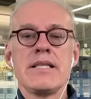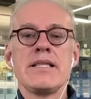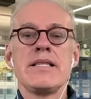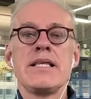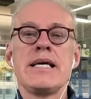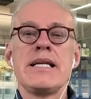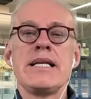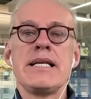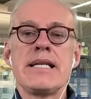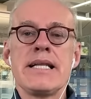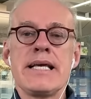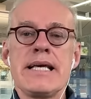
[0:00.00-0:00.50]

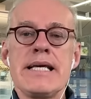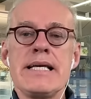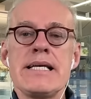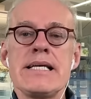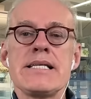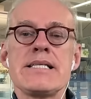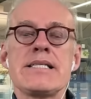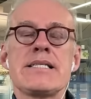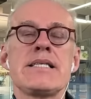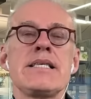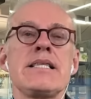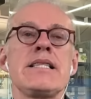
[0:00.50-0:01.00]
than it
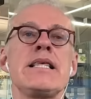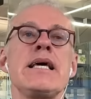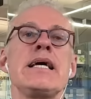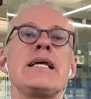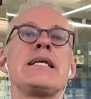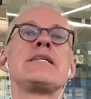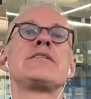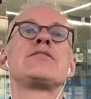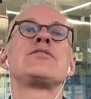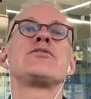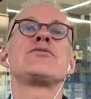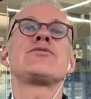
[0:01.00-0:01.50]
is that
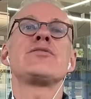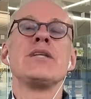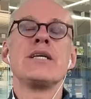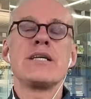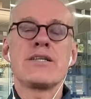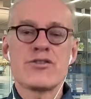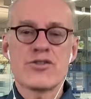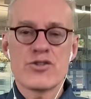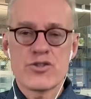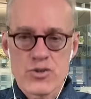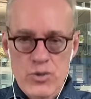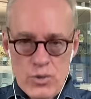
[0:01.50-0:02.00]
it's just an
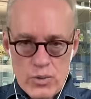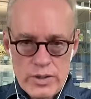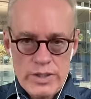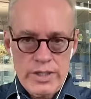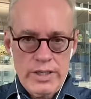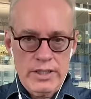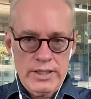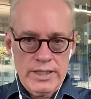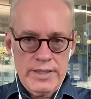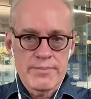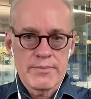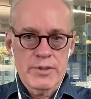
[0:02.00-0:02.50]

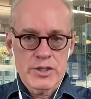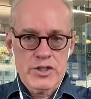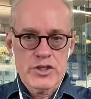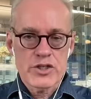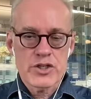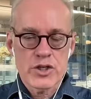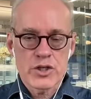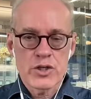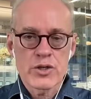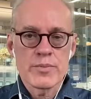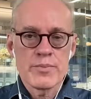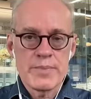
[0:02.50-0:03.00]
extraordinarily
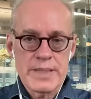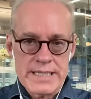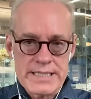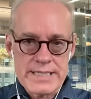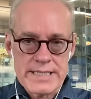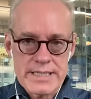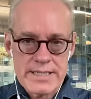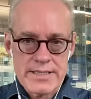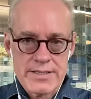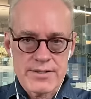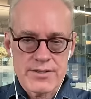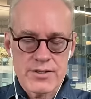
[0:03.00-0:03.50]
mature business.